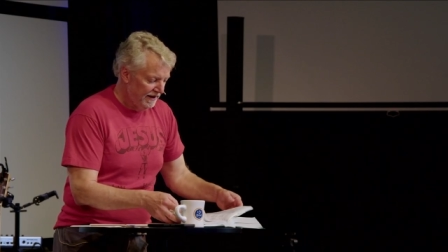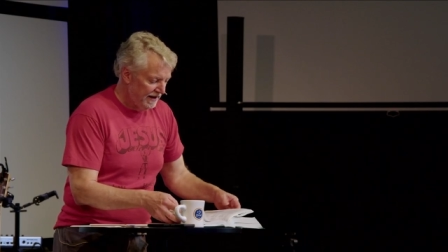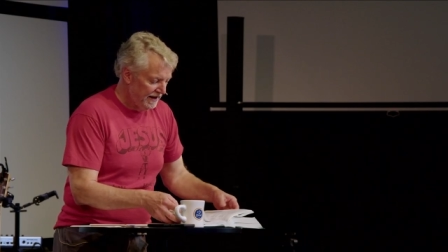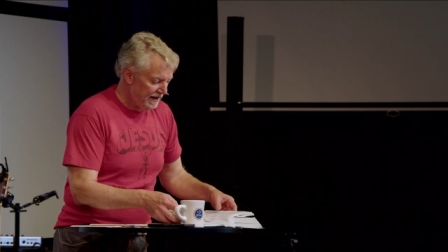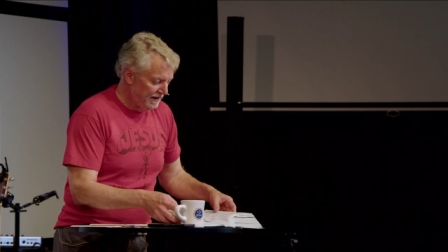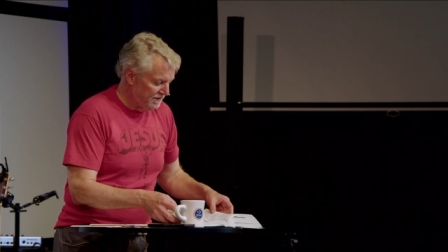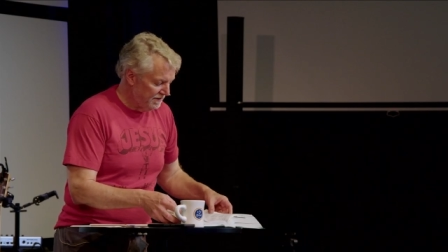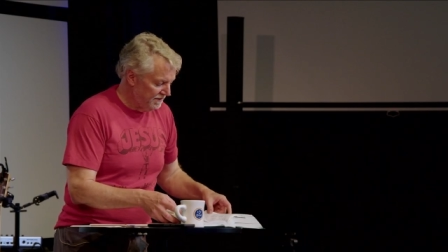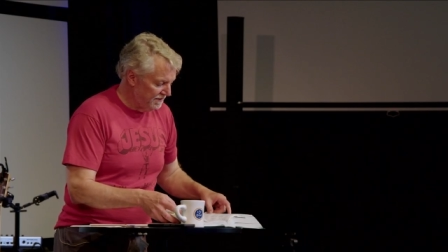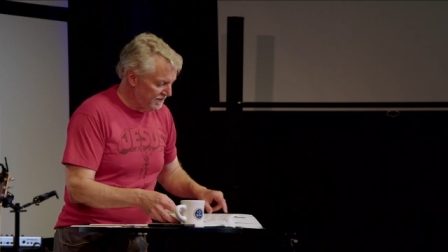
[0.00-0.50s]

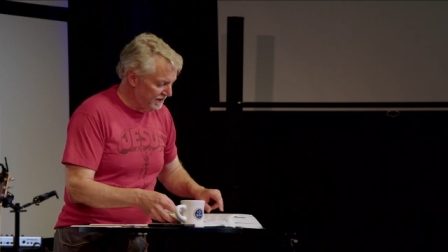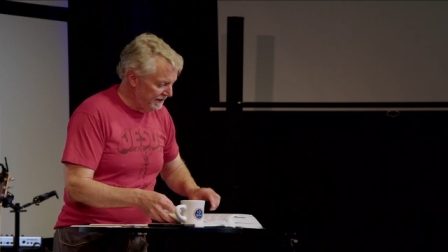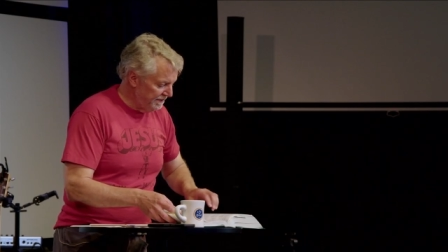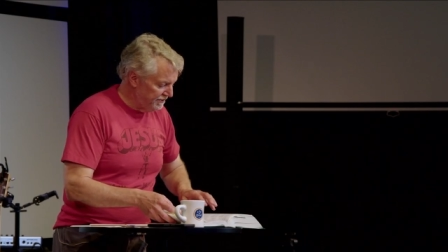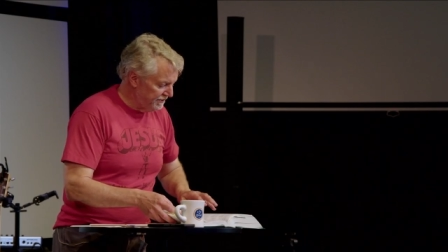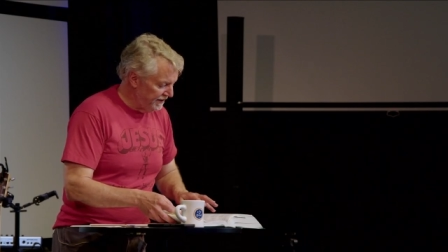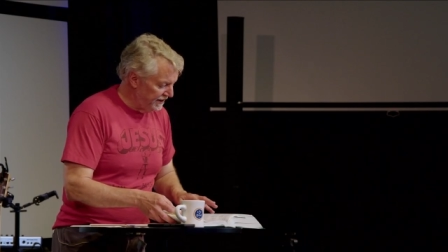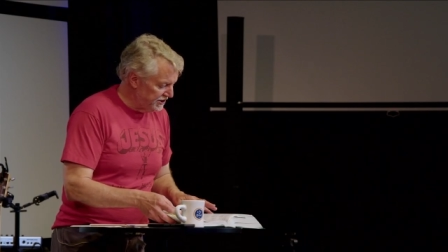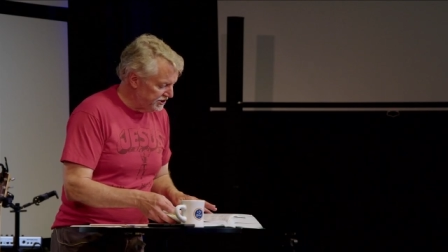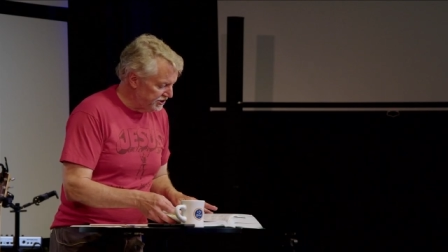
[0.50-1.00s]
I re
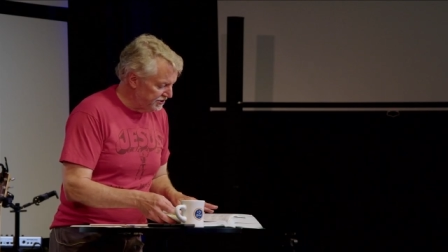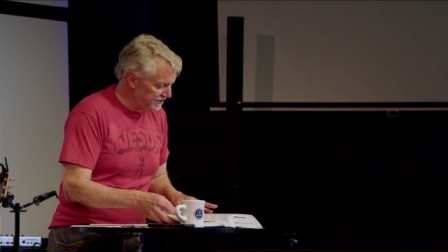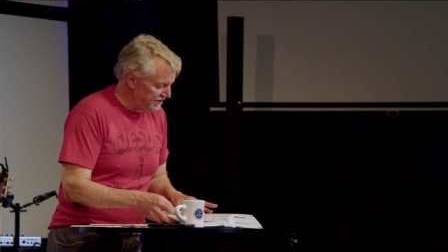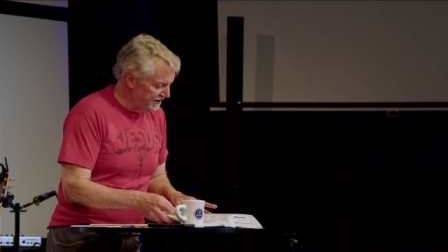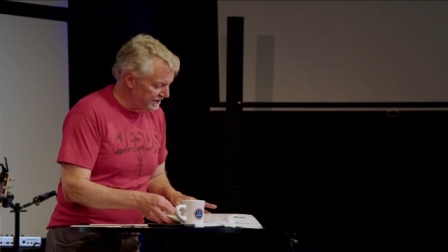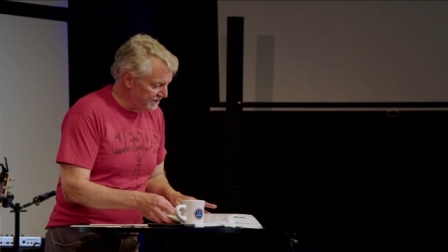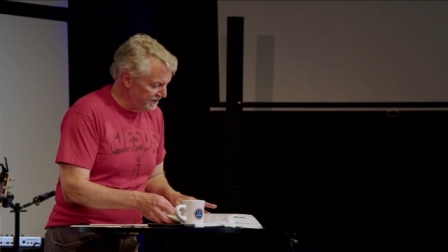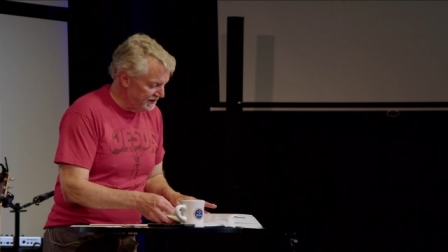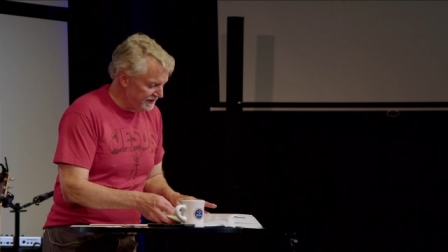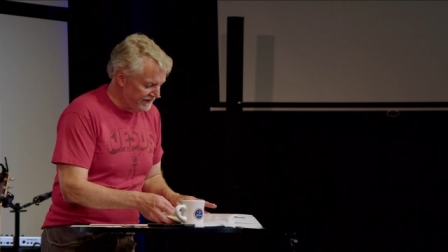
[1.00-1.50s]
preached through
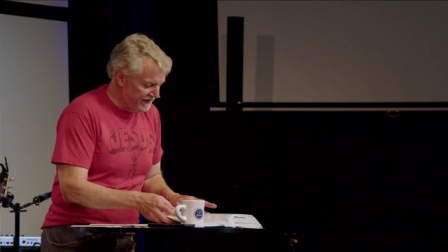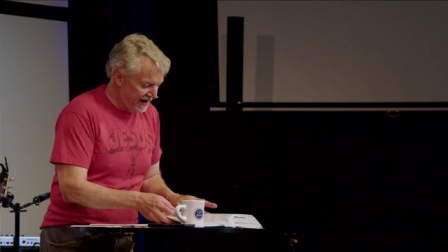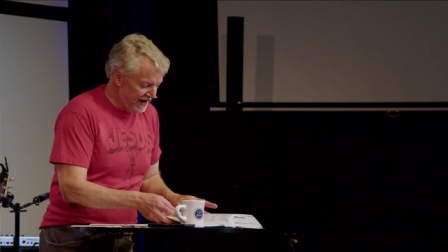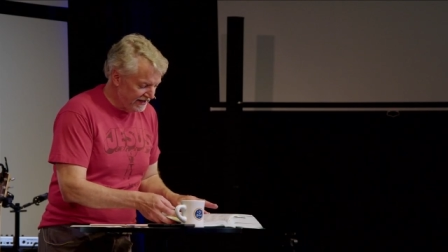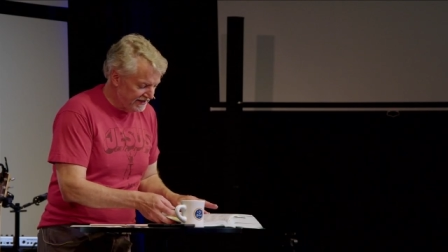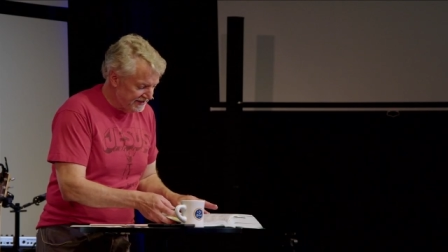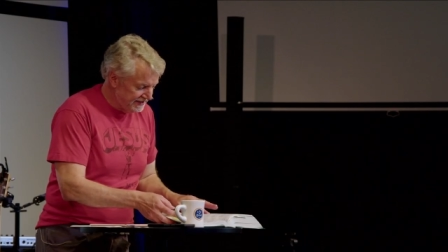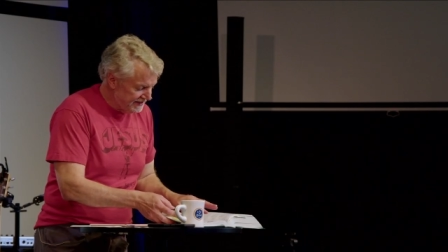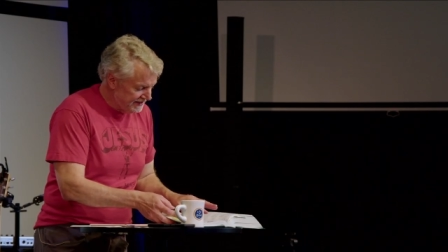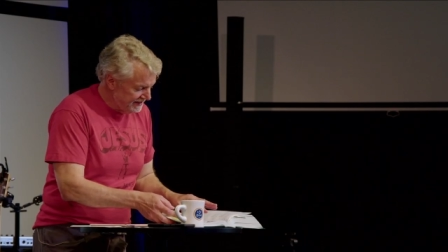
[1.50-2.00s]
the book of
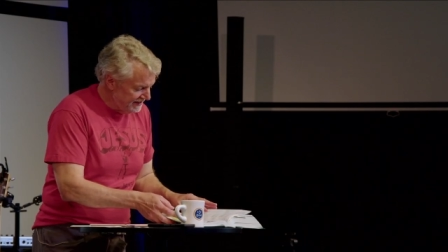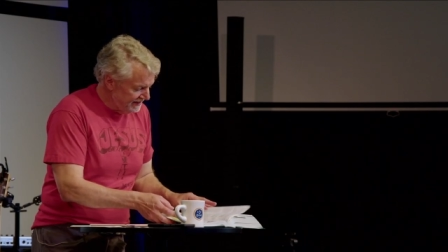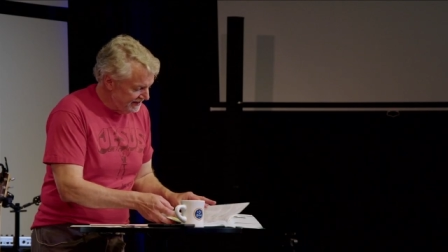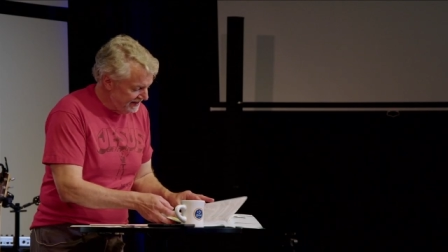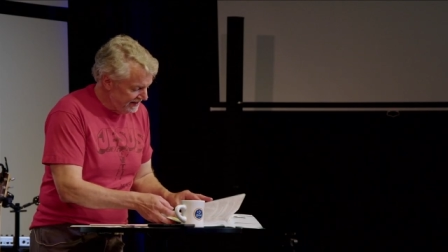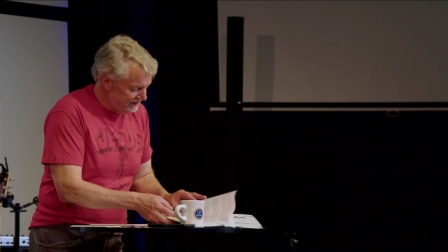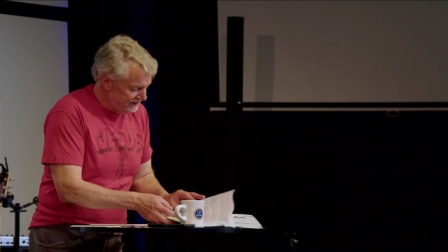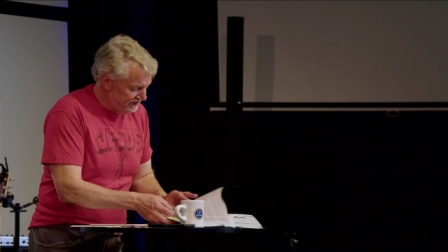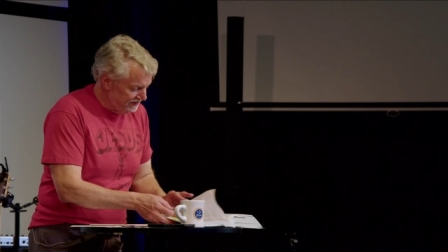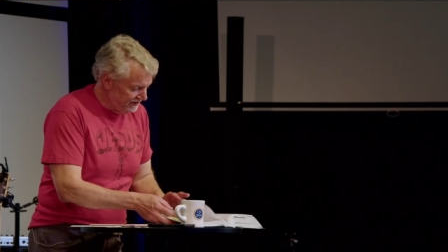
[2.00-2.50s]
Acts
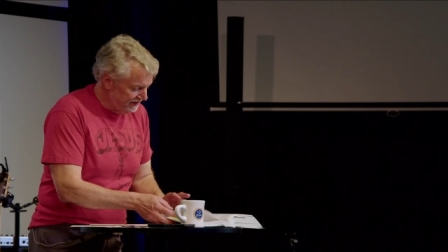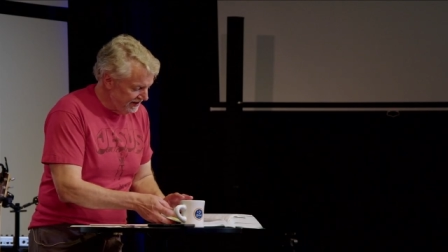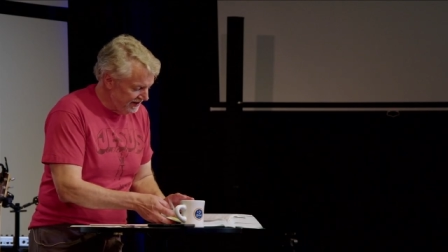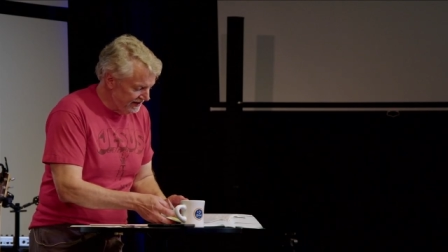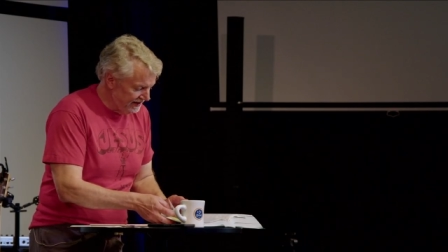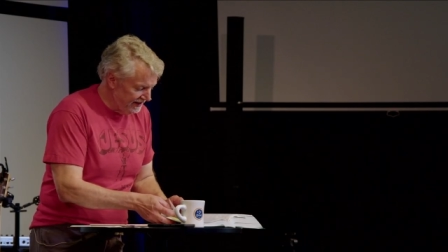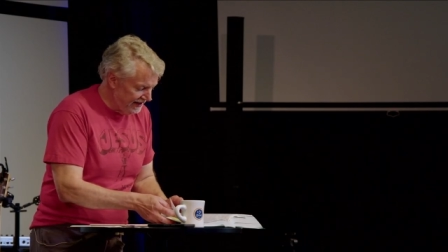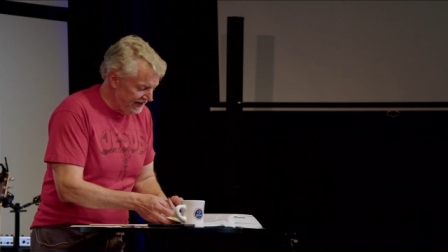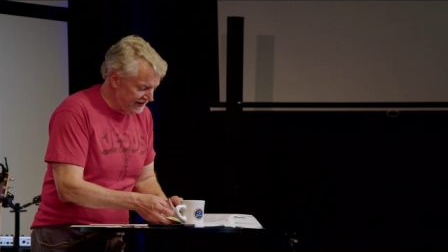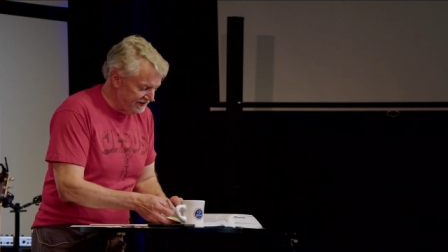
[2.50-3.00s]
not too
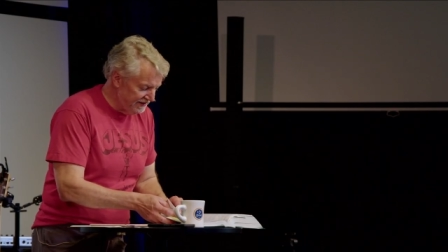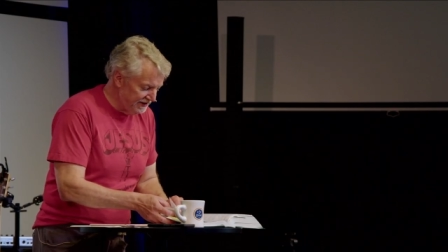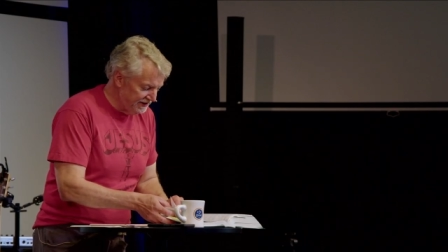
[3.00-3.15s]
long later,